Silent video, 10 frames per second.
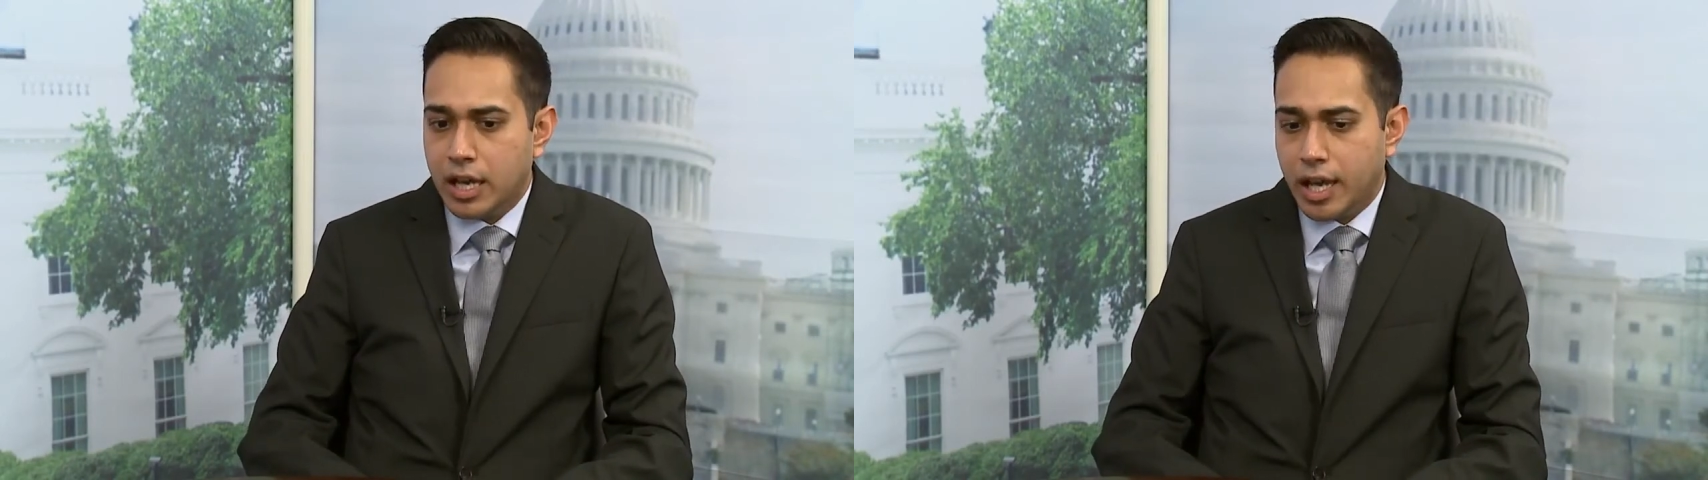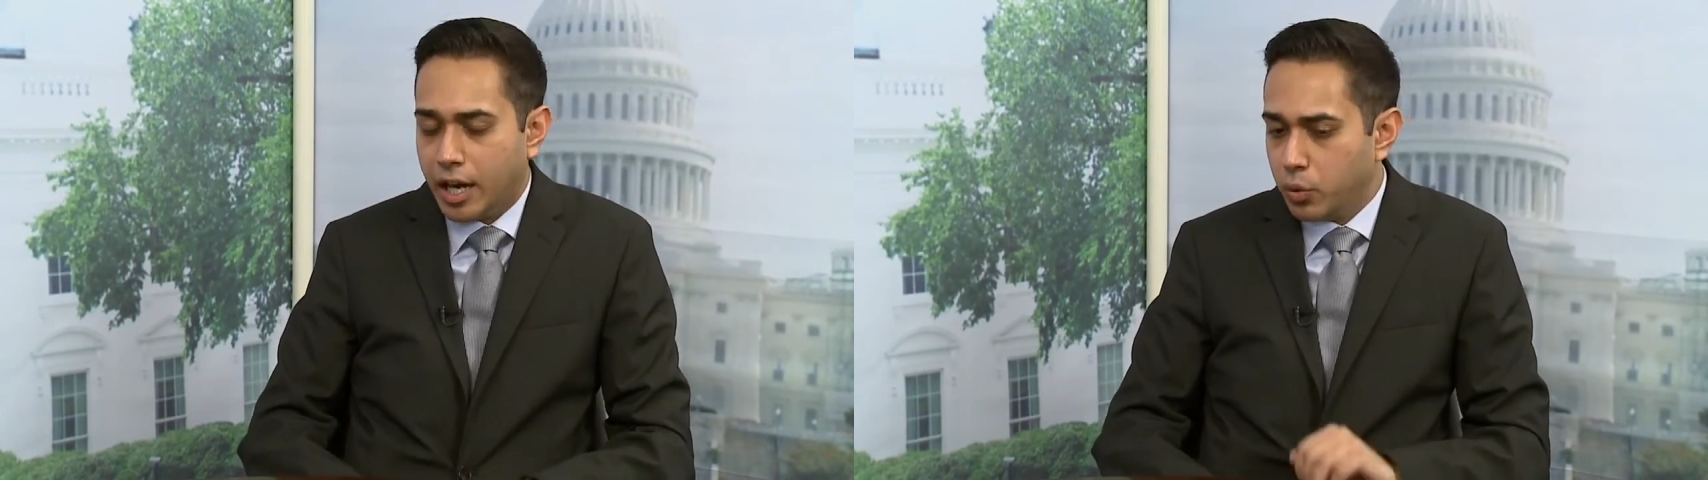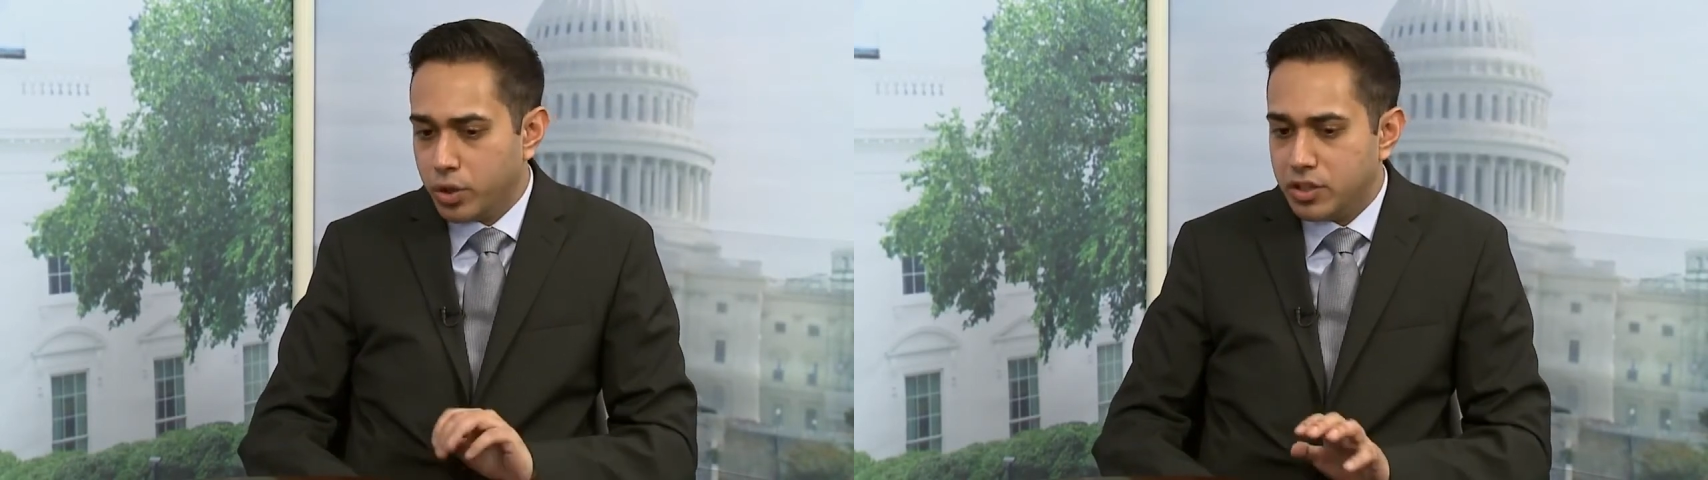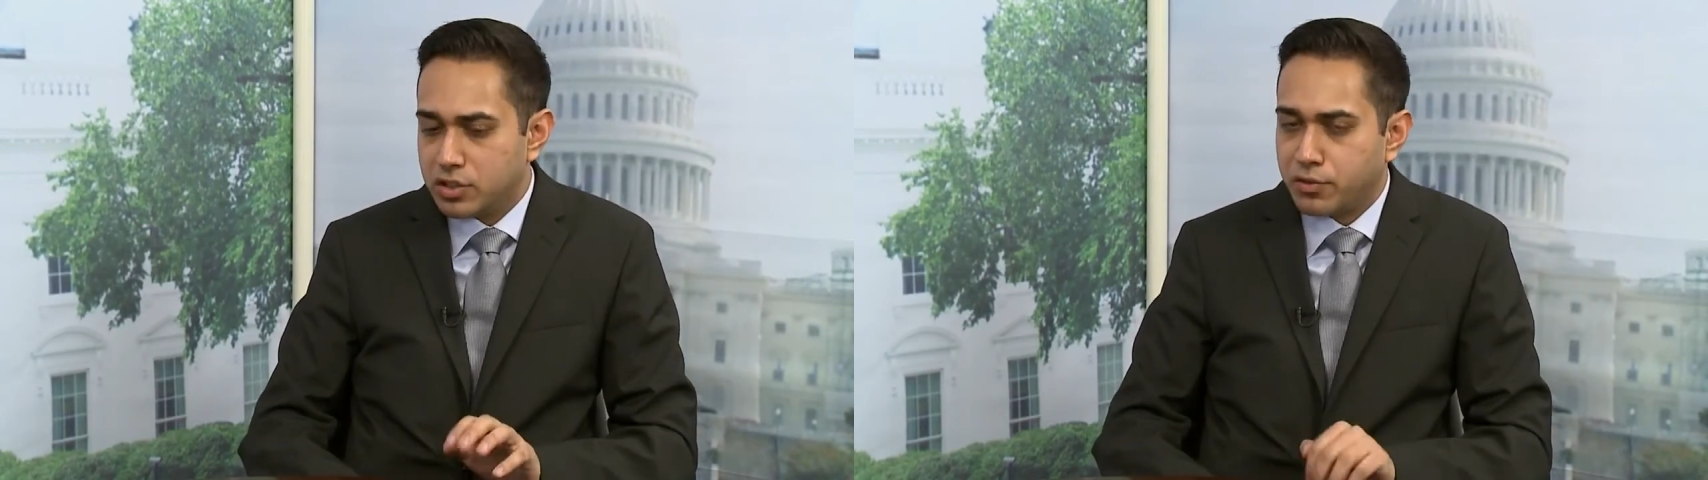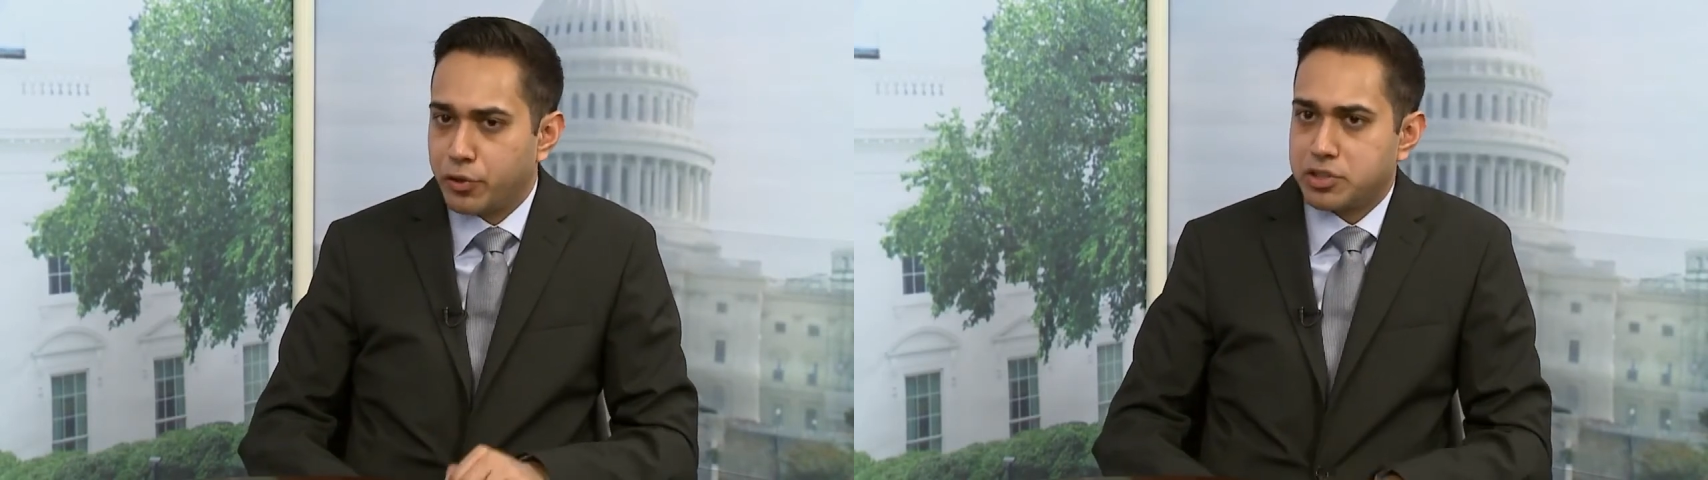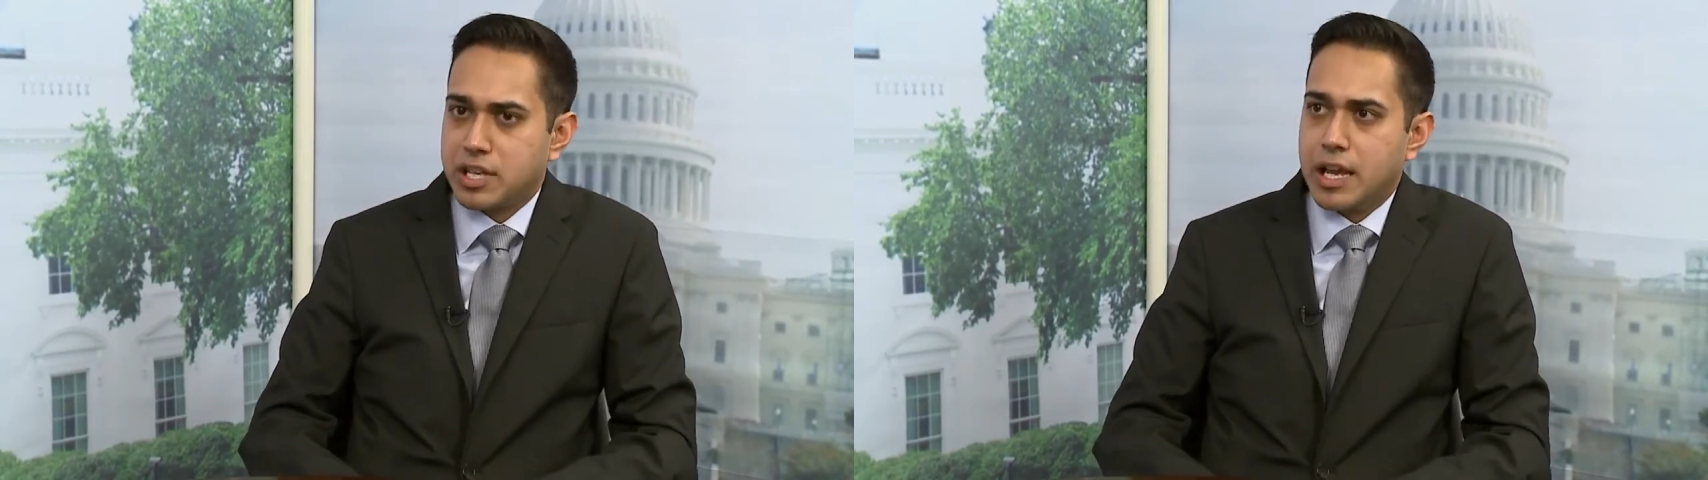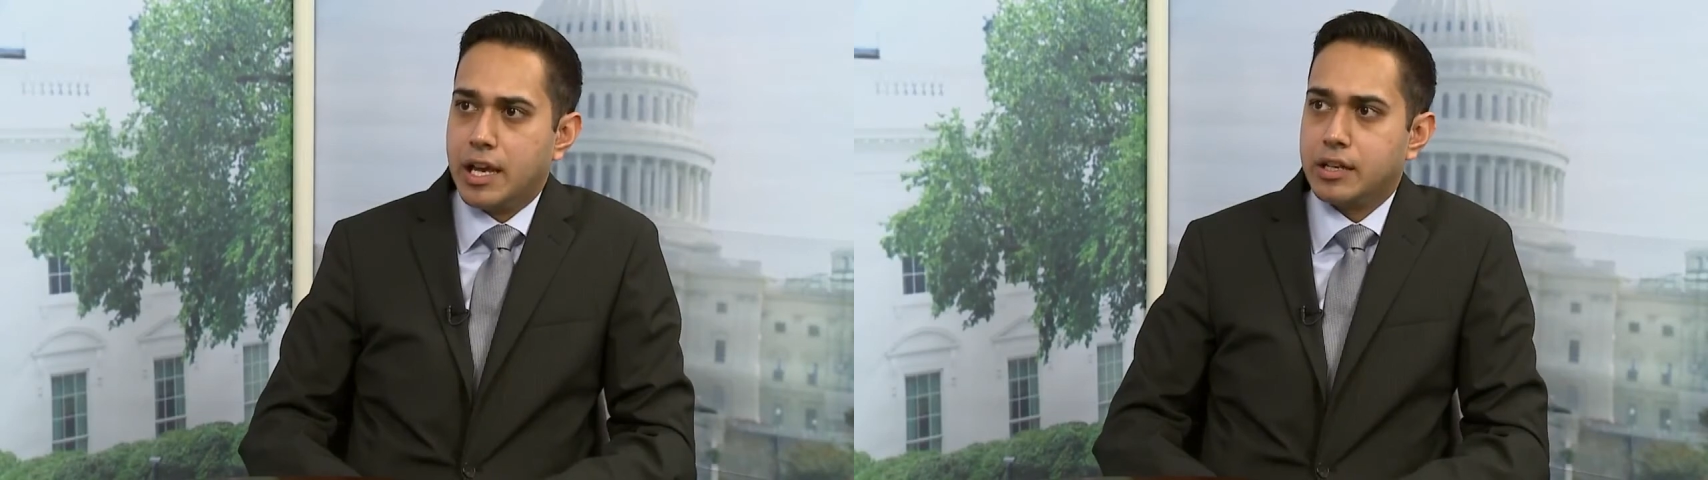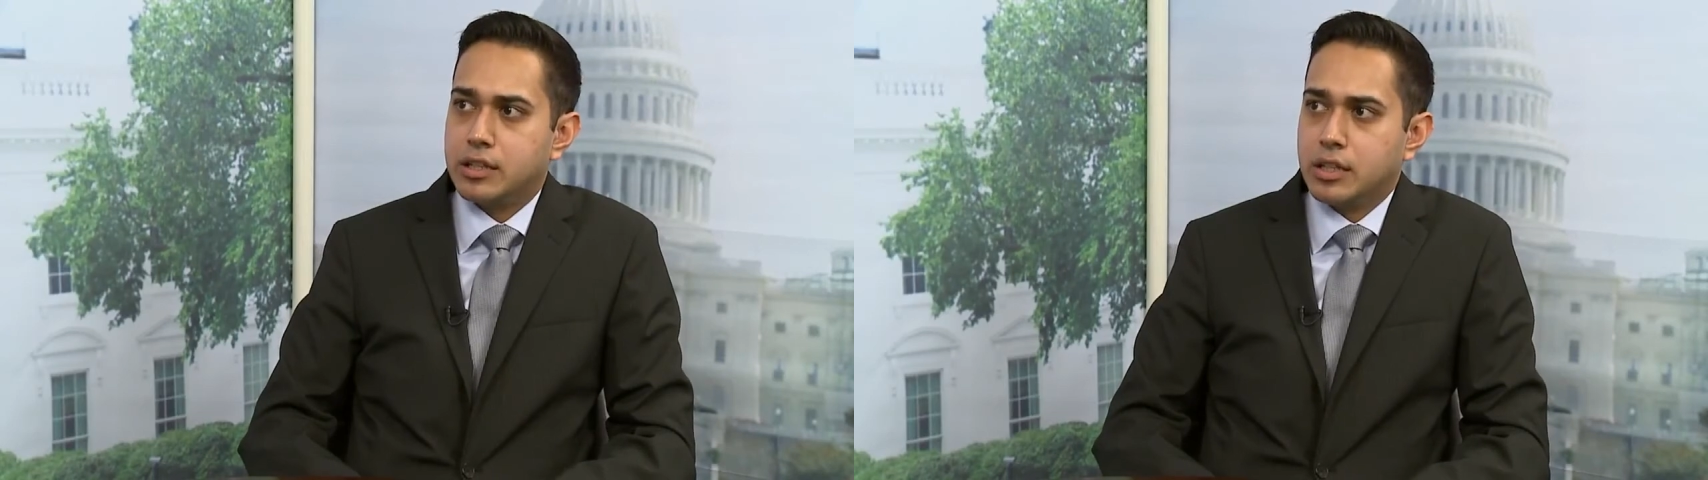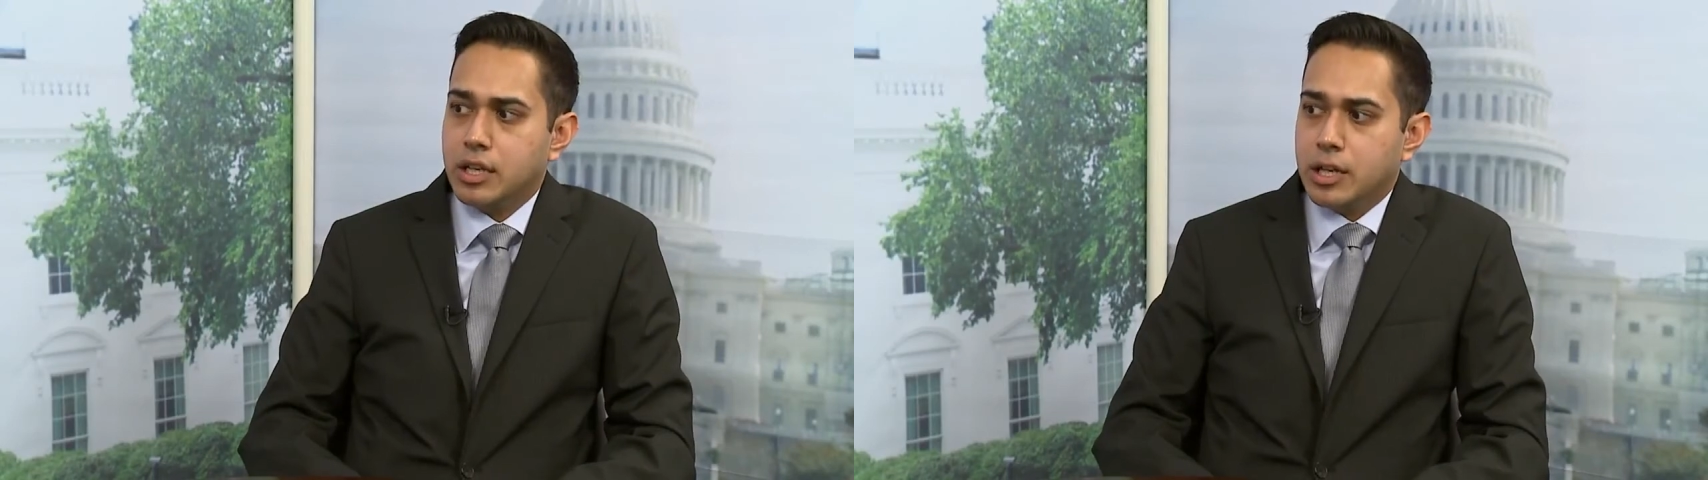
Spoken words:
And I witnessed firsthand